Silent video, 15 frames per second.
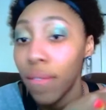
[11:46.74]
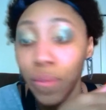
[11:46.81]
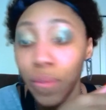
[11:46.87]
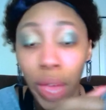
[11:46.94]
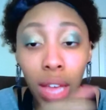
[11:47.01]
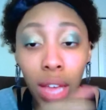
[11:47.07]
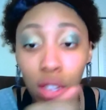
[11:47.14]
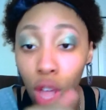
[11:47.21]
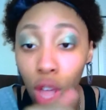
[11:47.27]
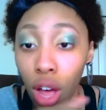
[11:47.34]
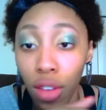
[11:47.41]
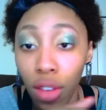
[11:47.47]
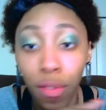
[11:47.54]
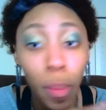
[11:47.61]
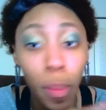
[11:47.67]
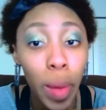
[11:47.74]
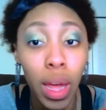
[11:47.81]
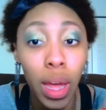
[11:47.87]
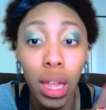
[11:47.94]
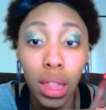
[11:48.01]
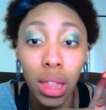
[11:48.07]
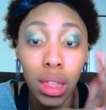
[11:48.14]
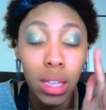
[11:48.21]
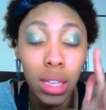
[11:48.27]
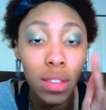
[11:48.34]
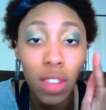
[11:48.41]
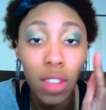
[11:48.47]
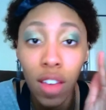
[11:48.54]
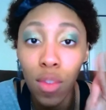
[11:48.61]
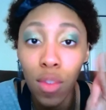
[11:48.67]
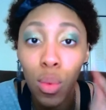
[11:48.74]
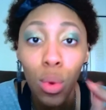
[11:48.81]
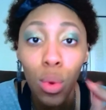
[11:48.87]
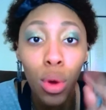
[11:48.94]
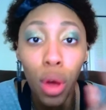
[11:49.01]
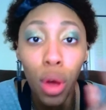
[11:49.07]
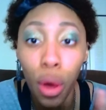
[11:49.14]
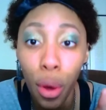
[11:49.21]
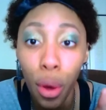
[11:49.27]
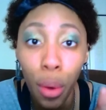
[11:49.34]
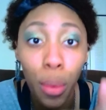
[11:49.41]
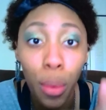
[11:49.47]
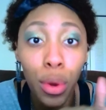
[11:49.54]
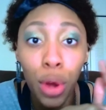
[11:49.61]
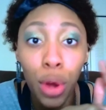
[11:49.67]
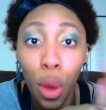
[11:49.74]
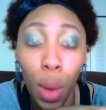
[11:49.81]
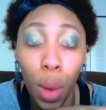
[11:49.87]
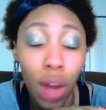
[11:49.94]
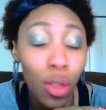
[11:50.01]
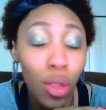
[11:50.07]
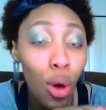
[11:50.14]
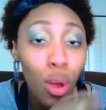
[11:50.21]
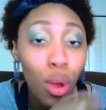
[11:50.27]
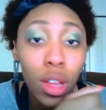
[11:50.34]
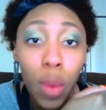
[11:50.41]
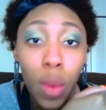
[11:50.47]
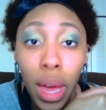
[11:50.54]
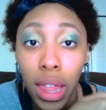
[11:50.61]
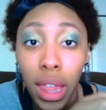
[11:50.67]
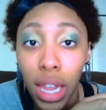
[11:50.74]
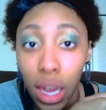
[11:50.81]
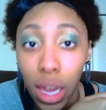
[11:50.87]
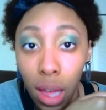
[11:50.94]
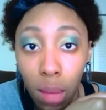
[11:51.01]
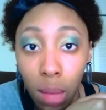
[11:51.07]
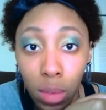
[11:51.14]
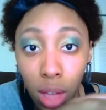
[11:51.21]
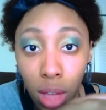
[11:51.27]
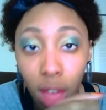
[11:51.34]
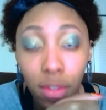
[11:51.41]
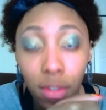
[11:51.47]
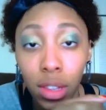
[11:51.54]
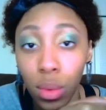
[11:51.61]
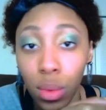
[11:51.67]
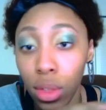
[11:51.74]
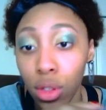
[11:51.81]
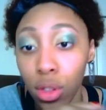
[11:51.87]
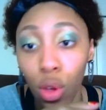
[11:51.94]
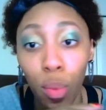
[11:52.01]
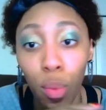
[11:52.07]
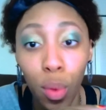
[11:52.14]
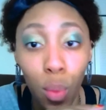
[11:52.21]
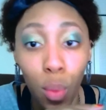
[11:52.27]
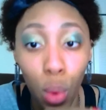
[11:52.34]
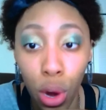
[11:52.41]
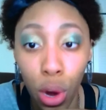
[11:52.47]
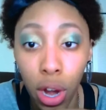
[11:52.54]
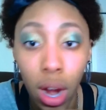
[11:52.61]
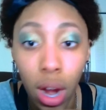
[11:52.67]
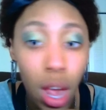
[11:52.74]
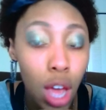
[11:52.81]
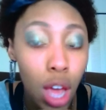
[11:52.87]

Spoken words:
face off, but this stuff will go nowhere. The only way that it comes off is with soap and water.